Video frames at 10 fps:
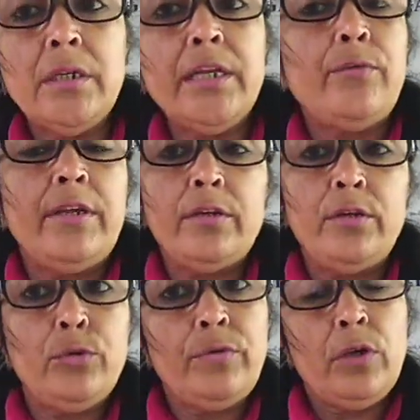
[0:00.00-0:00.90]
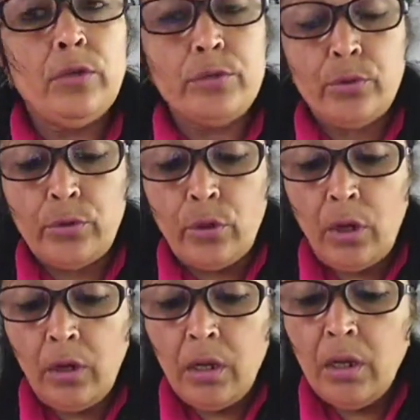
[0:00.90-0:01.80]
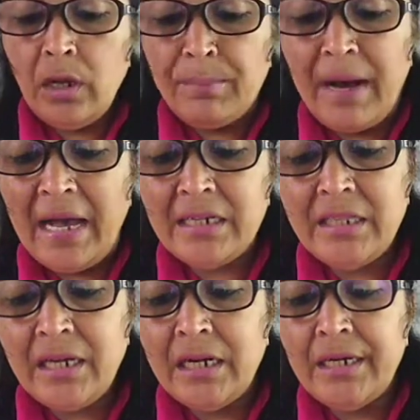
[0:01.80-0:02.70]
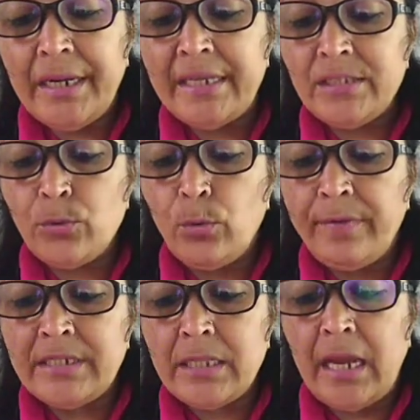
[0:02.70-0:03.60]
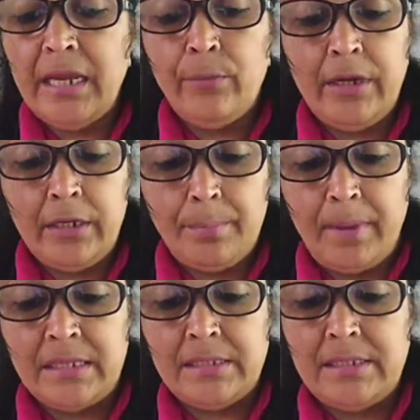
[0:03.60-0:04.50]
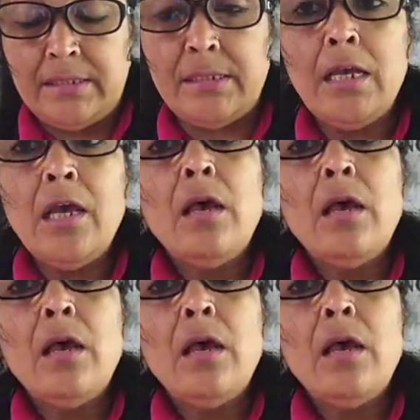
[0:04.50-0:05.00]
You will also draw, mark the countries through which the equator passes.